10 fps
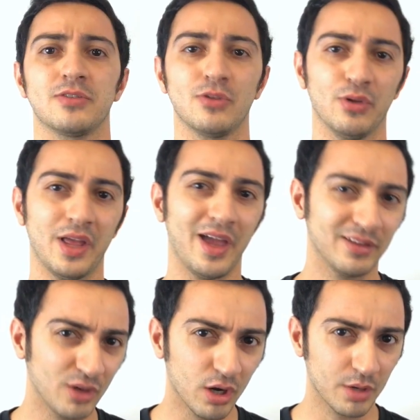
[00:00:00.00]
you know that I
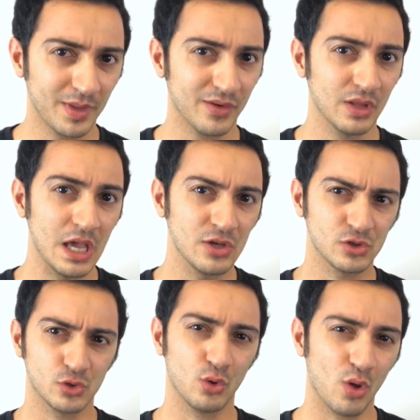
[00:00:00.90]
talk about
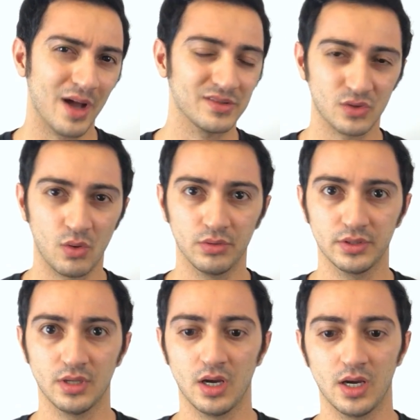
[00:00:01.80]
solo ads all the
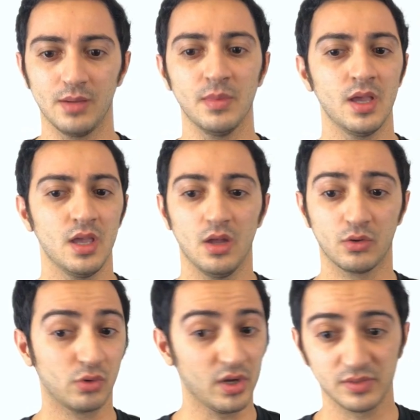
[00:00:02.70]
time
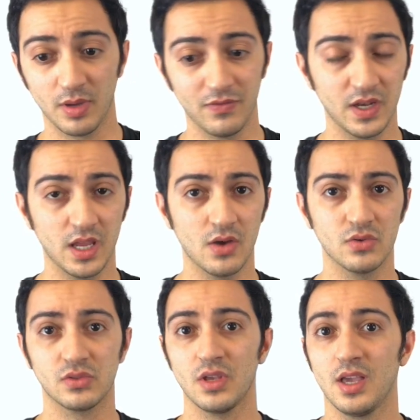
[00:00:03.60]
across my
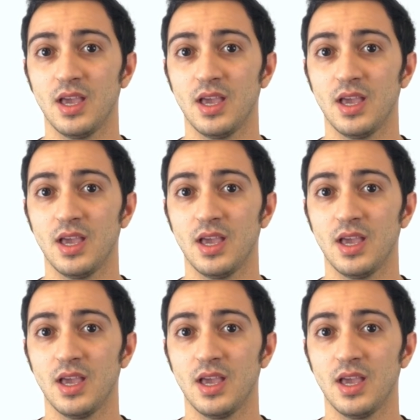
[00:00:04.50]
videos,